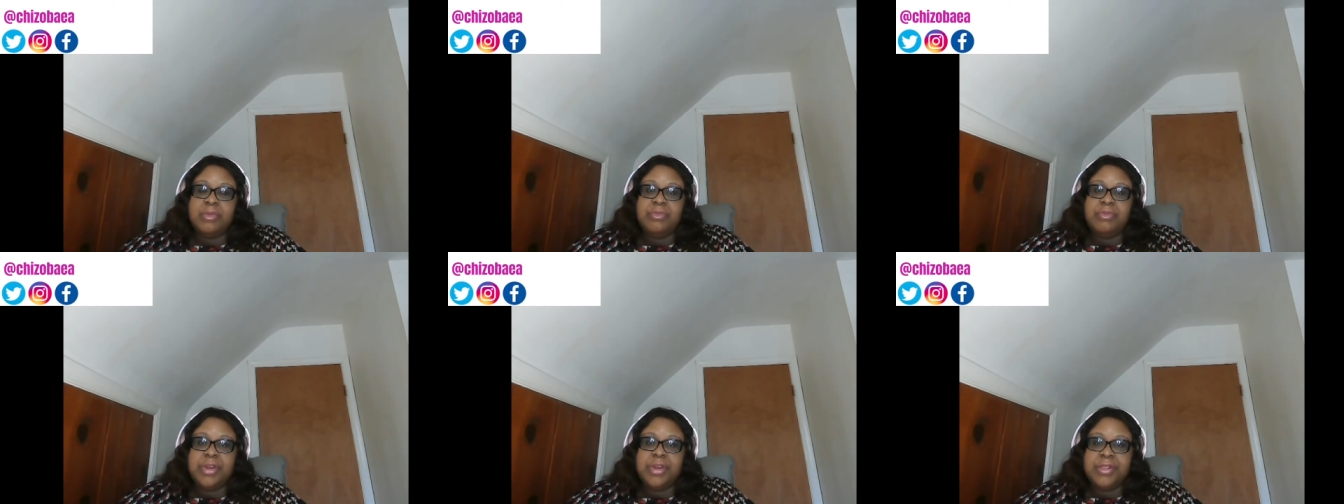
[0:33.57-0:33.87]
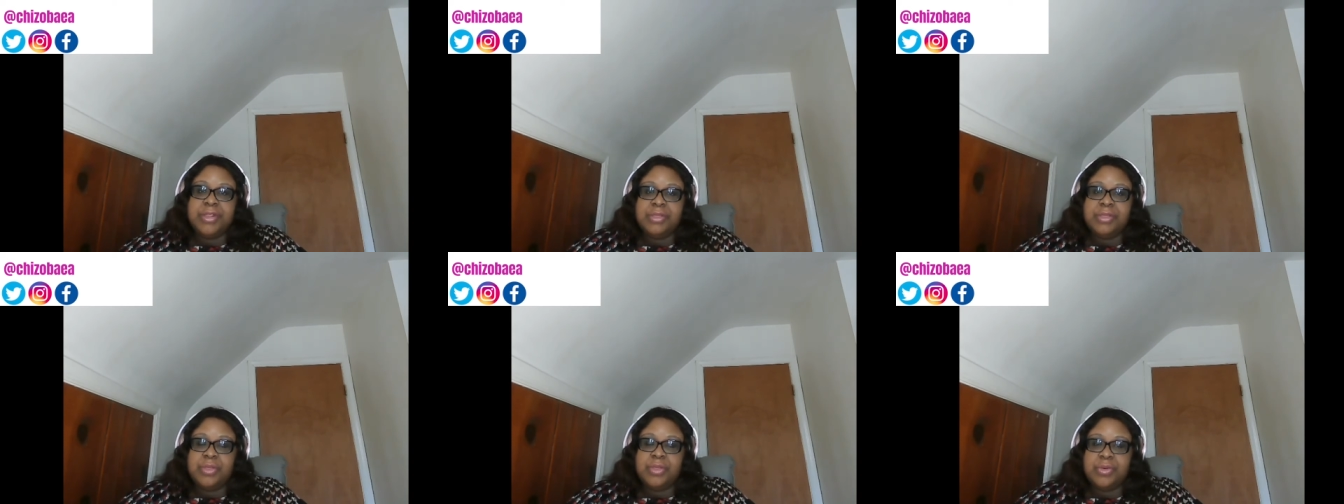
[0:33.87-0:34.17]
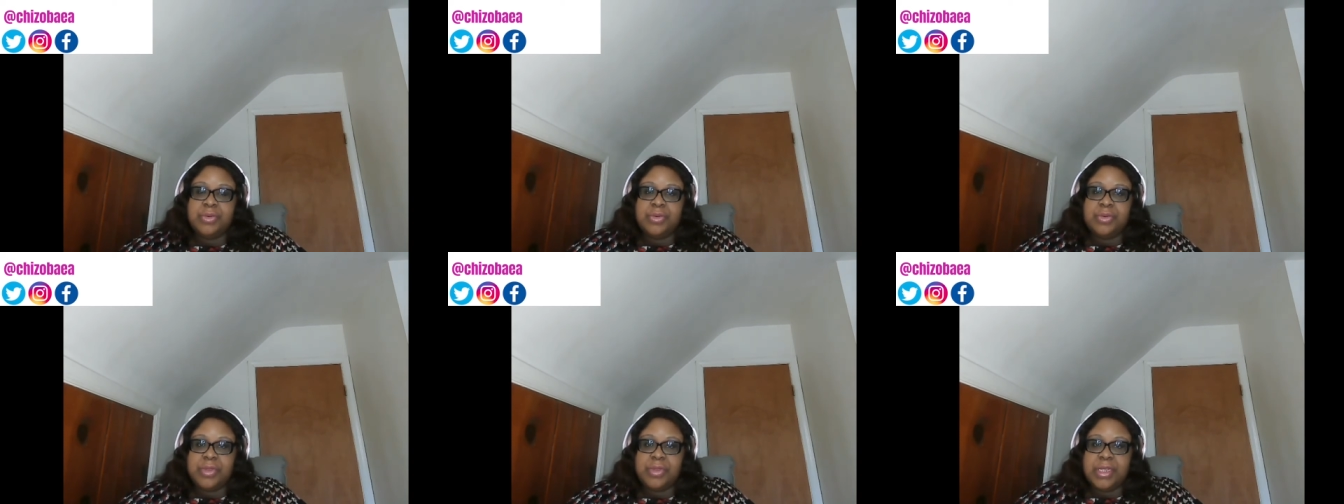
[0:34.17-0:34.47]
read
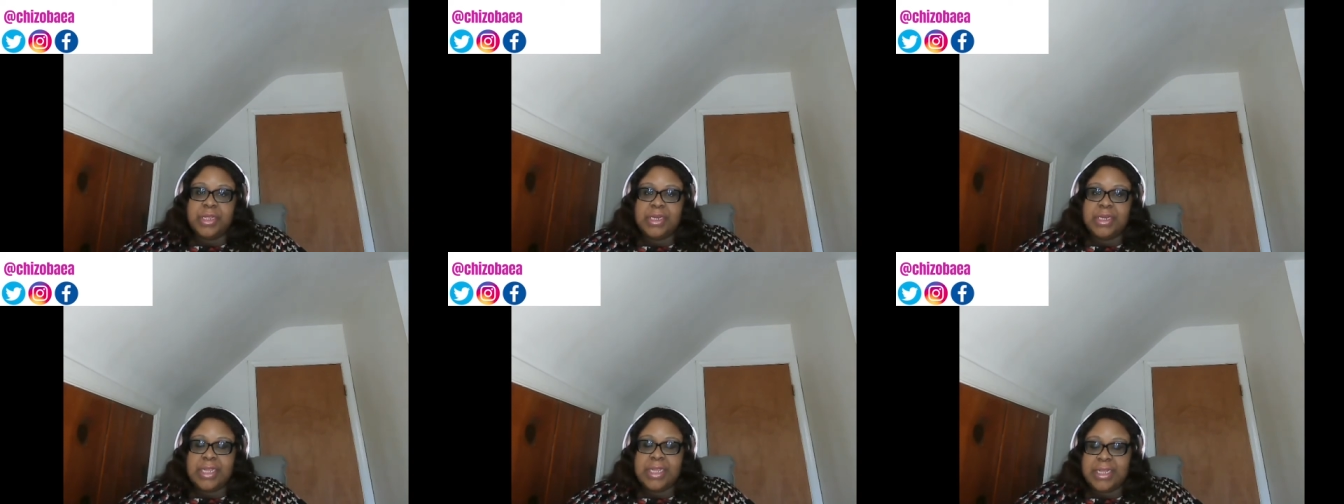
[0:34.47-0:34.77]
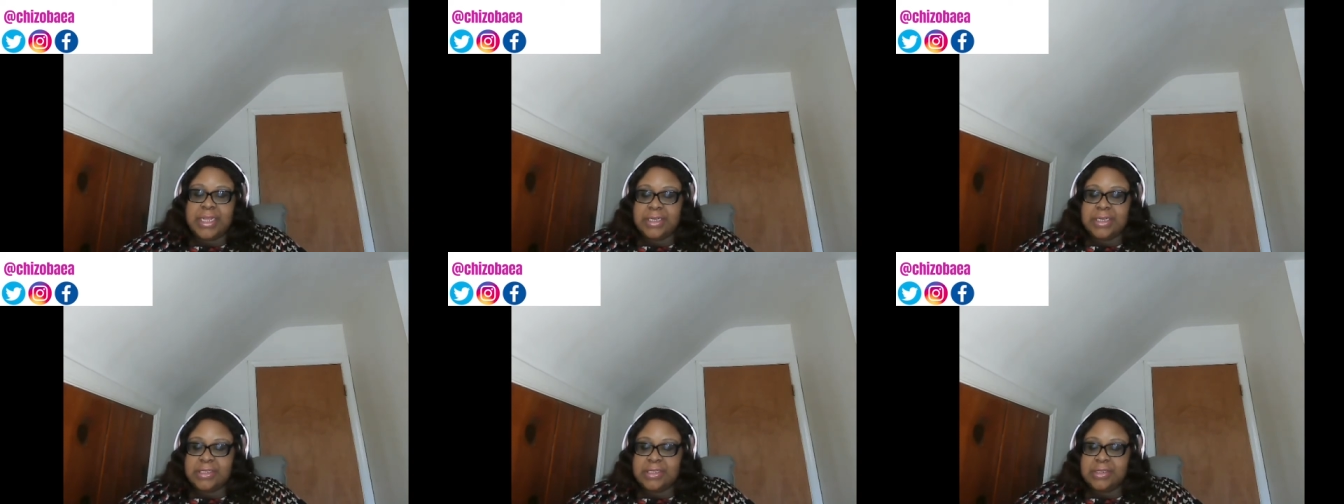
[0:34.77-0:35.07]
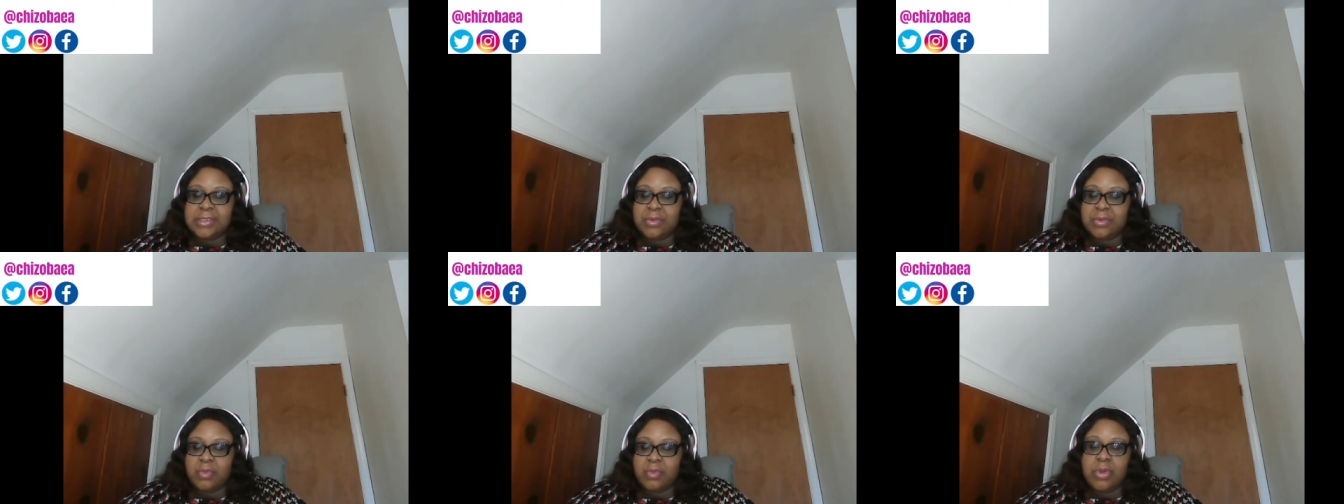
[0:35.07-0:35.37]
through it, and
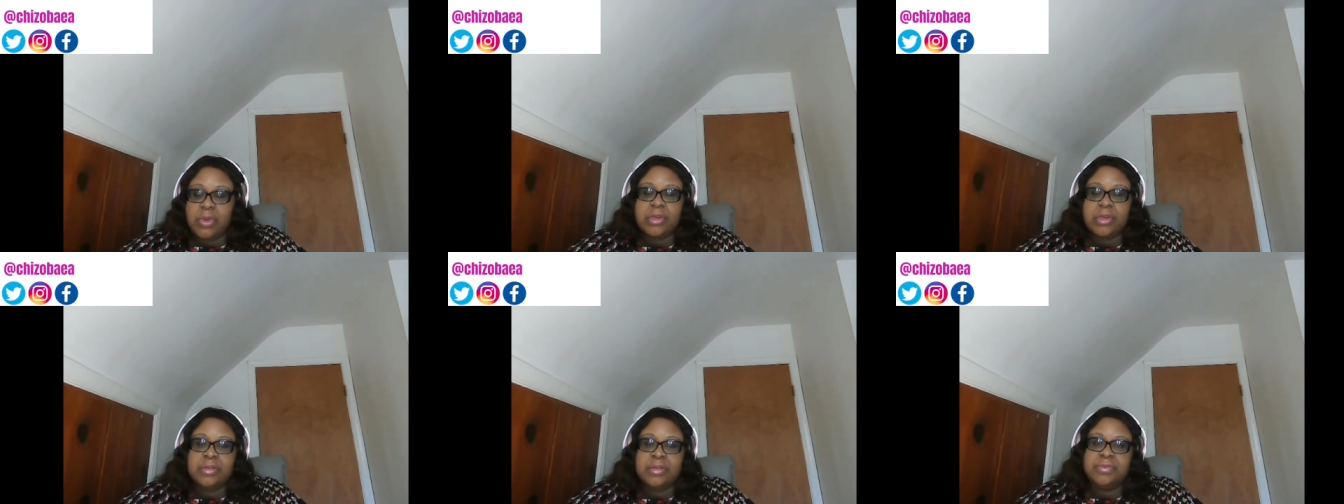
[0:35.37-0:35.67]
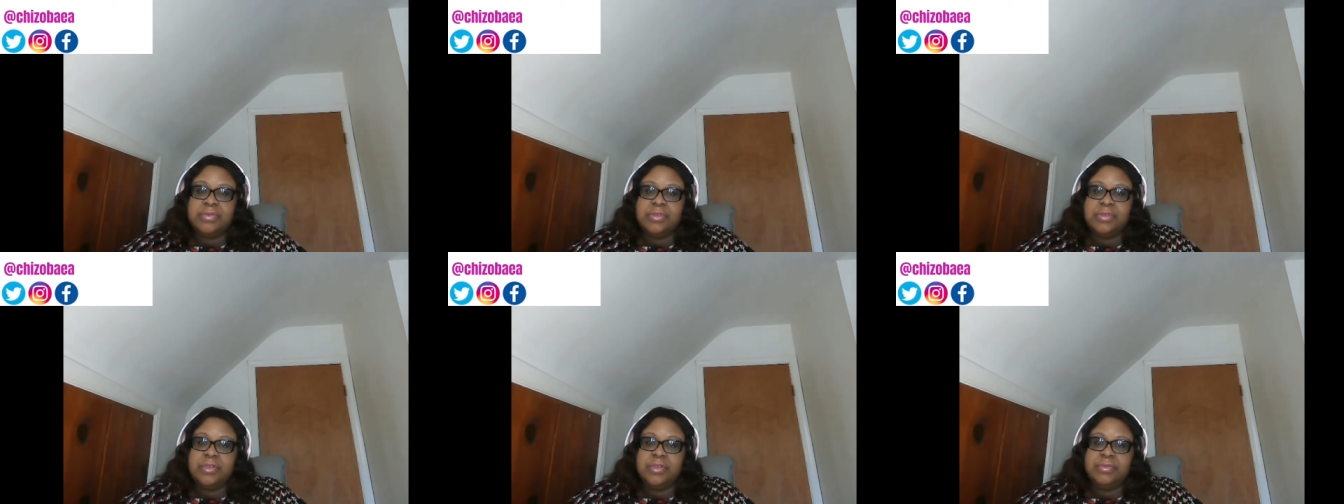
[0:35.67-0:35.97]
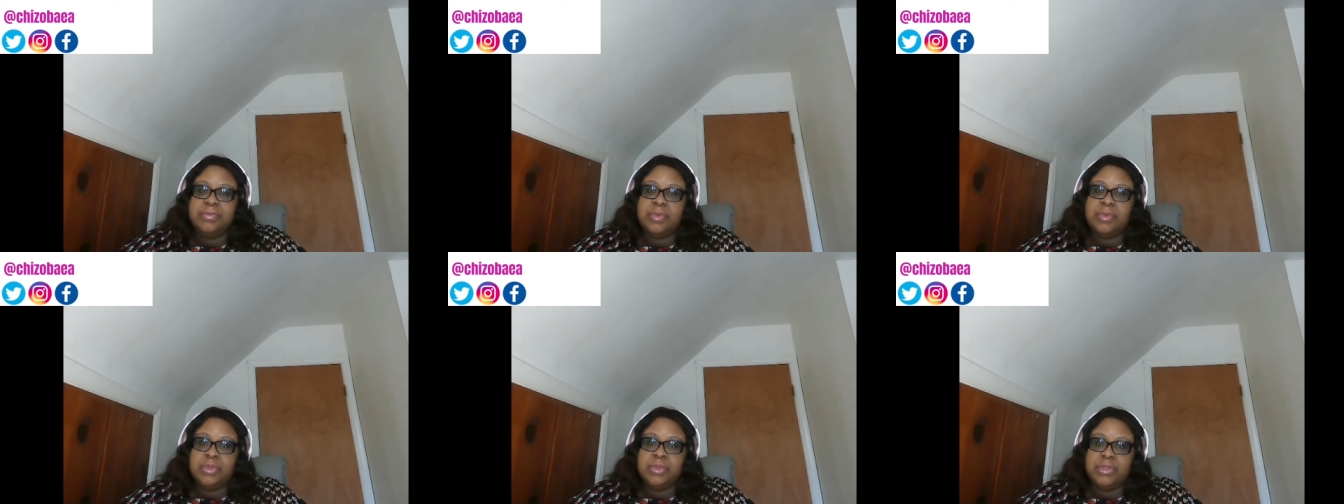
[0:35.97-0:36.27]
it's a wonderful
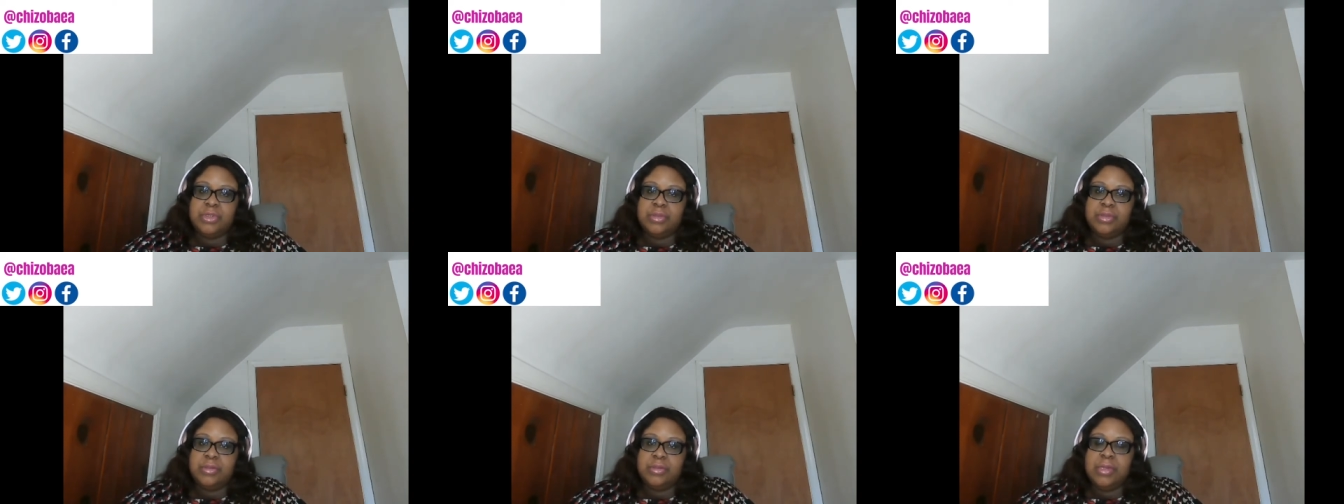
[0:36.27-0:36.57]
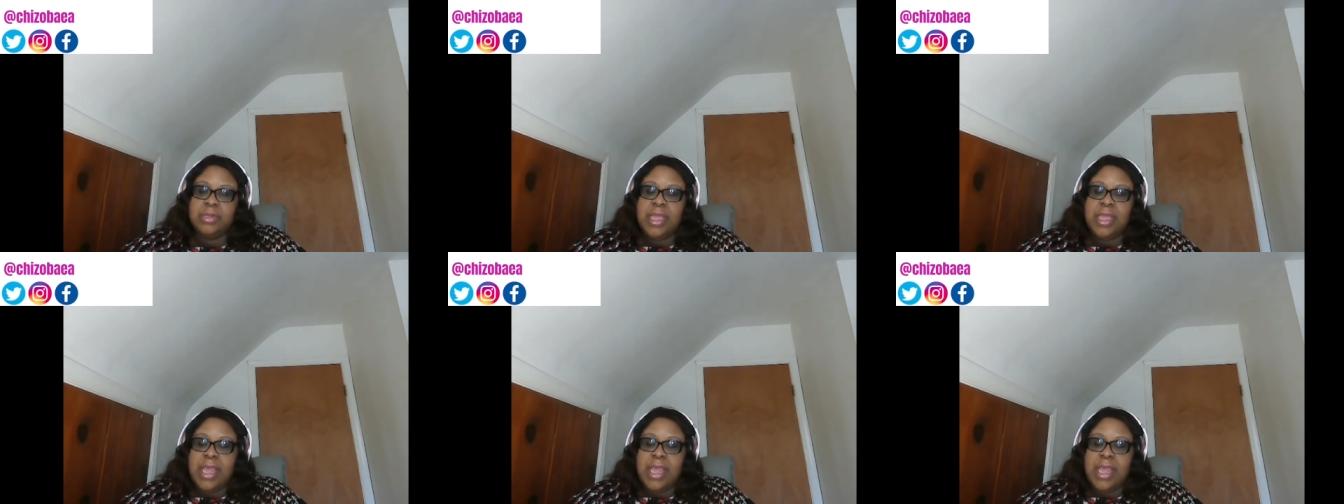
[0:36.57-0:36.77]
devotion